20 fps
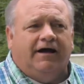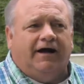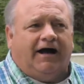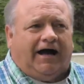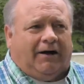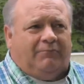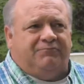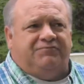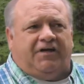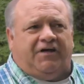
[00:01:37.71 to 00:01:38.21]

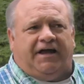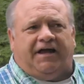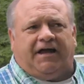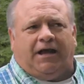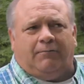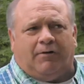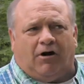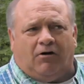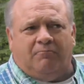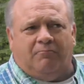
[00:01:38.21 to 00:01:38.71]
I'm thinking
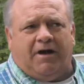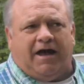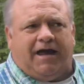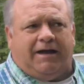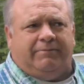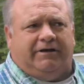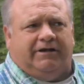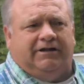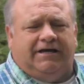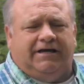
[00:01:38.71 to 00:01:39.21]
about
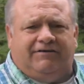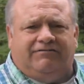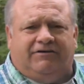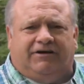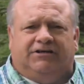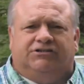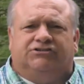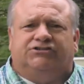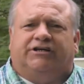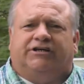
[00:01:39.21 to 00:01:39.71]
maybe
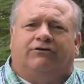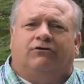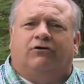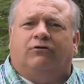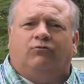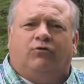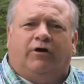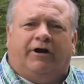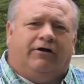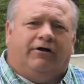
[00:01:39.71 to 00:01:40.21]
leaving the
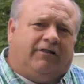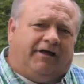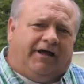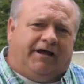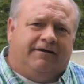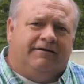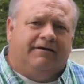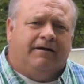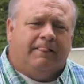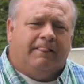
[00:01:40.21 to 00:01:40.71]
steering wheel
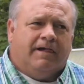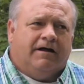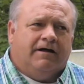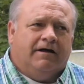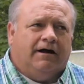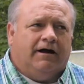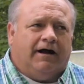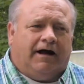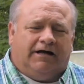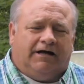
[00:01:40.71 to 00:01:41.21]
in
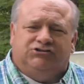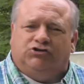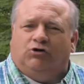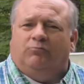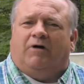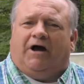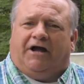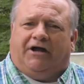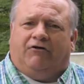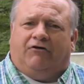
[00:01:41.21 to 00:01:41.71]
uh, so
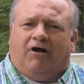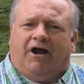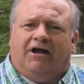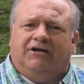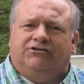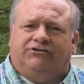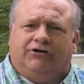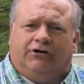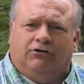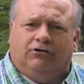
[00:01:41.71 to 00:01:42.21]
my
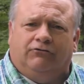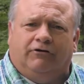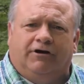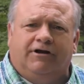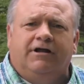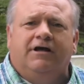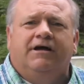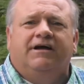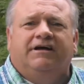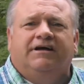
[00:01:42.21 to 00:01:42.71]

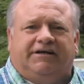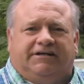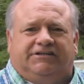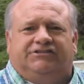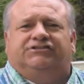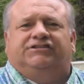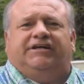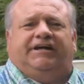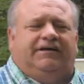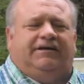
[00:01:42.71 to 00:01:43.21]
grandchildren can
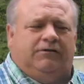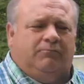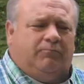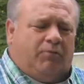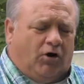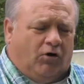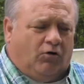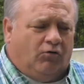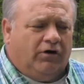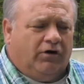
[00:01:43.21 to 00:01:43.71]
steer the
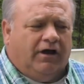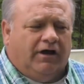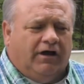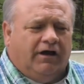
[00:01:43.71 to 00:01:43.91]
boat.